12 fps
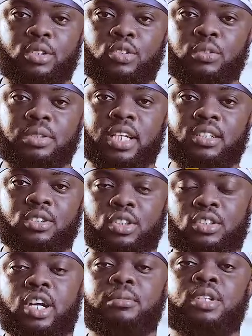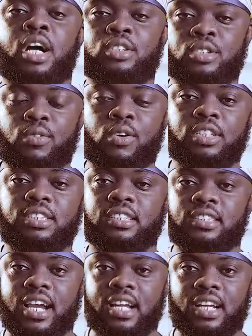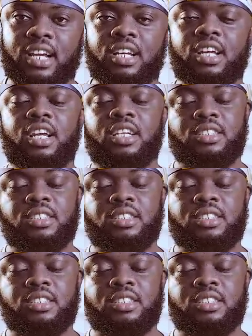YouTube channel. Subscribe to House of Content Ghana.